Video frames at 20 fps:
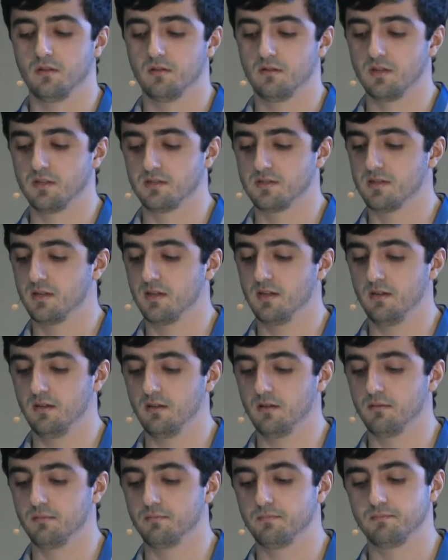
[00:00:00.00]
Let's
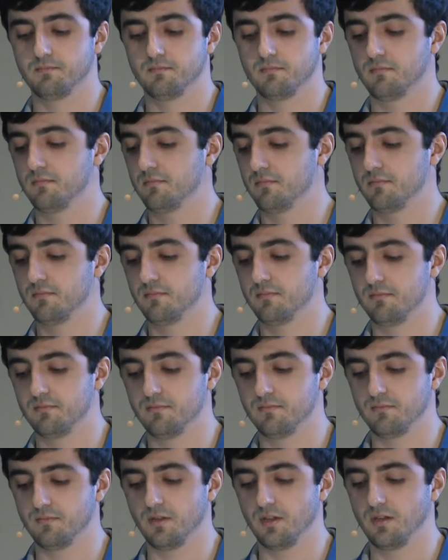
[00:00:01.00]
say
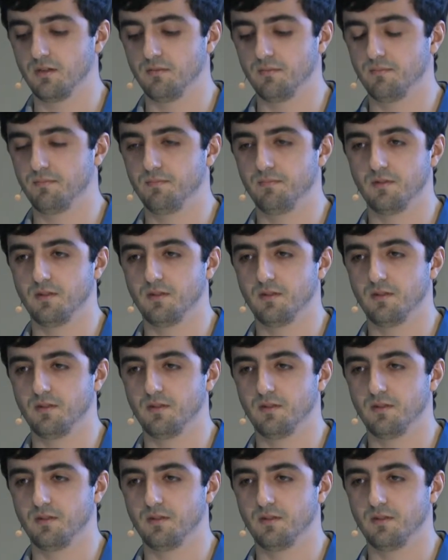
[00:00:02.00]
in